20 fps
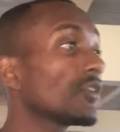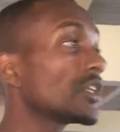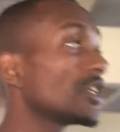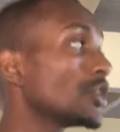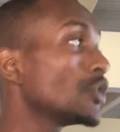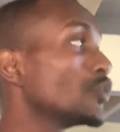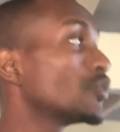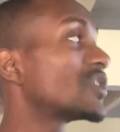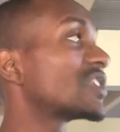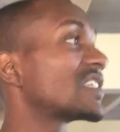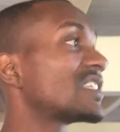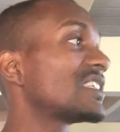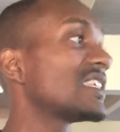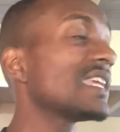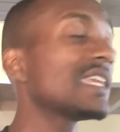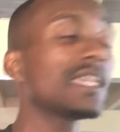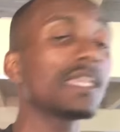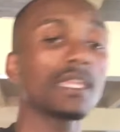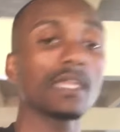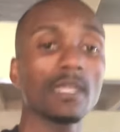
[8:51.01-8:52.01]
you
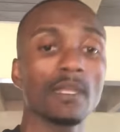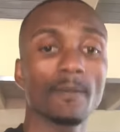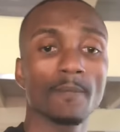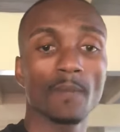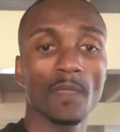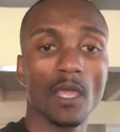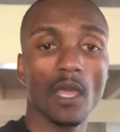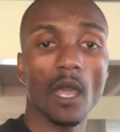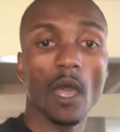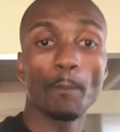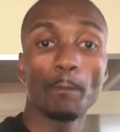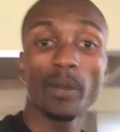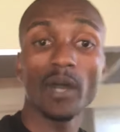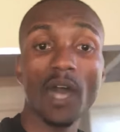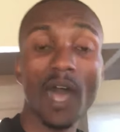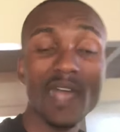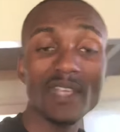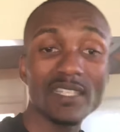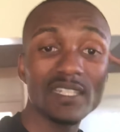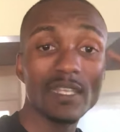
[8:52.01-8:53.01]
see a
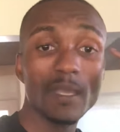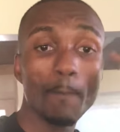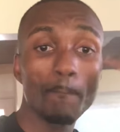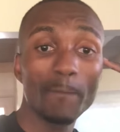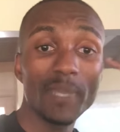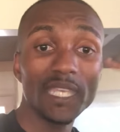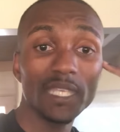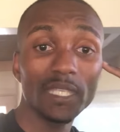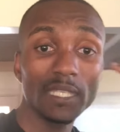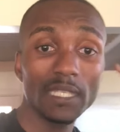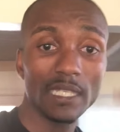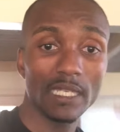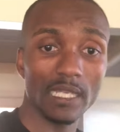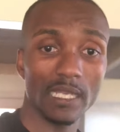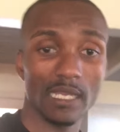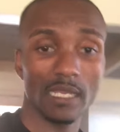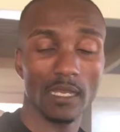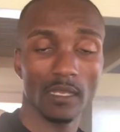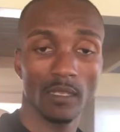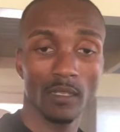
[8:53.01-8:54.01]

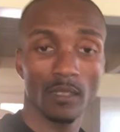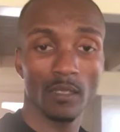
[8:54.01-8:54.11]
possibility,